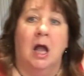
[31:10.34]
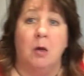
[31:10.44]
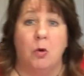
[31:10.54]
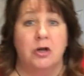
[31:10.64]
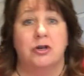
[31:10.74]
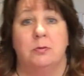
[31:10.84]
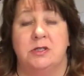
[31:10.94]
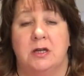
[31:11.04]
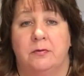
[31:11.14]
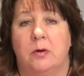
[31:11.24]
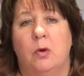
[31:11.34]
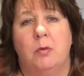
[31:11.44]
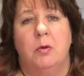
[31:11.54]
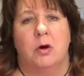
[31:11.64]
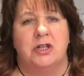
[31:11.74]
I wash almost
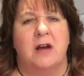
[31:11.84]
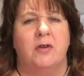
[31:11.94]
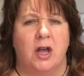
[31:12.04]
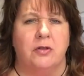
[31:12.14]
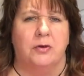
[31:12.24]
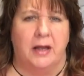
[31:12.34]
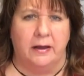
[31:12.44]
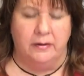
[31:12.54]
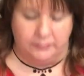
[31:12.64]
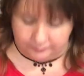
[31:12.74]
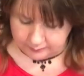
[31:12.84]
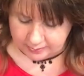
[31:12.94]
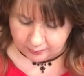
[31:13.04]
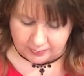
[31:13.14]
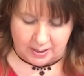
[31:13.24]
well, we wash every other day
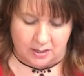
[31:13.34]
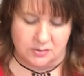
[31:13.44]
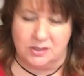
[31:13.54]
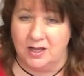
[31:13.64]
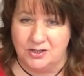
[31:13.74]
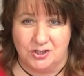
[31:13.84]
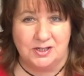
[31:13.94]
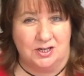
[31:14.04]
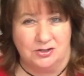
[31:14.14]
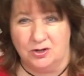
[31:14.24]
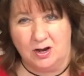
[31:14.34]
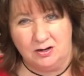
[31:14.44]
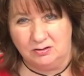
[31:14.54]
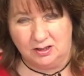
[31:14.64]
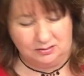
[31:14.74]
here in the house. So that just tells you I
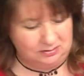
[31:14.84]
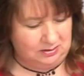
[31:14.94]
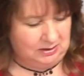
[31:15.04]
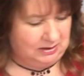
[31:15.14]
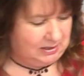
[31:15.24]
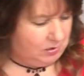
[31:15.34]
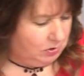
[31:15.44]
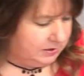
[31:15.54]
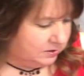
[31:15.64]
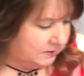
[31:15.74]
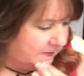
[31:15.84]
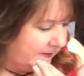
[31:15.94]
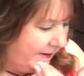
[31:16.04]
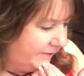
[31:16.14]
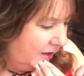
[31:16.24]
don't like to
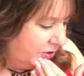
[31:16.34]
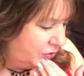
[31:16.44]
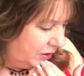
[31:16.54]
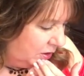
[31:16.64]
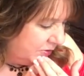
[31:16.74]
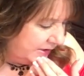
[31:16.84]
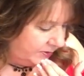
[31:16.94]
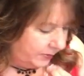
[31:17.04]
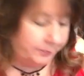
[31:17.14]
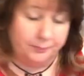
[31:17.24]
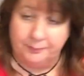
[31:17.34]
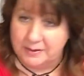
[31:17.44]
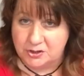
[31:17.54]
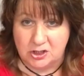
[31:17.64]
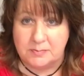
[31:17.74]
have a lot of dirty clothes sitting around.
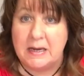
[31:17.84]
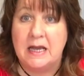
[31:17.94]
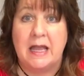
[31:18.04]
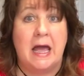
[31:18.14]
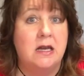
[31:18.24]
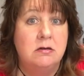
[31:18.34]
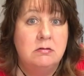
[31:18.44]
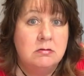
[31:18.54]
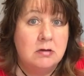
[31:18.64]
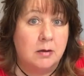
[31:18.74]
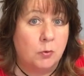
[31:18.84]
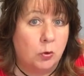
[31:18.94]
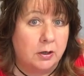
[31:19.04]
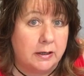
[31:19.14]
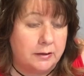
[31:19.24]
It's just me again. I'm
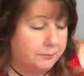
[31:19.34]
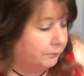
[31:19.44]
quirky.